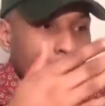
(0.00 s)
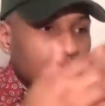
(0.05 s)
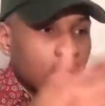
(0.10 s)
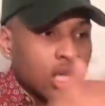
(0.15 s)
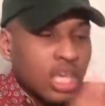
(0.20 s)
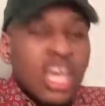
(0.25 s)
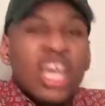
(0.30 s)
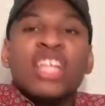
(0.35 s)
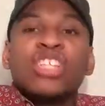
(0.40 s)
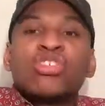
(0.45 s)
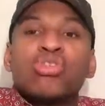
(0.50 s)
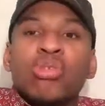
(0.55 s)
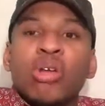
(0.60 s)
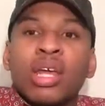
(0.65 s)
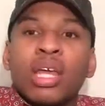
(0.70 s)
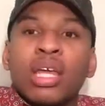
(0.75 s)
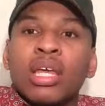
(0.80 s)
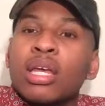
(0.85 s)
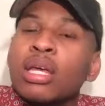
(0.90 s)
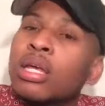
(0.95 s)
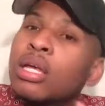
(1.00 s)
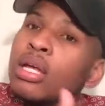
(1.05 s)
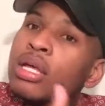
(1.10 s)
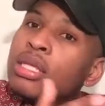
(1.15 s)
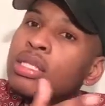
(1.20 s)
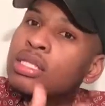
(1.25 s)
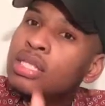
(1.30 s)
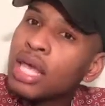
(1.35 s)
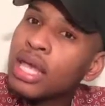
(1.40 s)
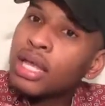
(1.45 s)
Kendrick
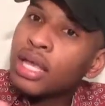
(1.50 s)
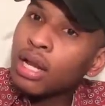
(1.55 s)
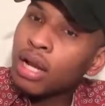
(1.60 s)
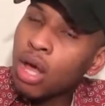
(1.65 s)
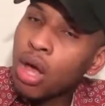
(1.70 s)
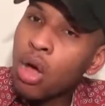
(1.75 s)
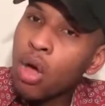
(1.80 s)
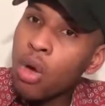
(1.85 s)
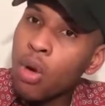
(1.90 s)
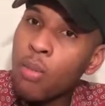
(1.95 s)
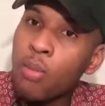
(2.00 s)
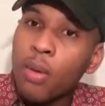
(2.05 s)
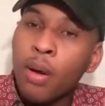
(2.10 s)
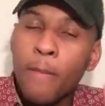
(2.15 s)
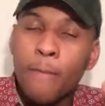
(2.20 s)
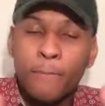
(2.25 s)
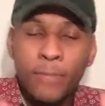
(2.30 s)
take it home.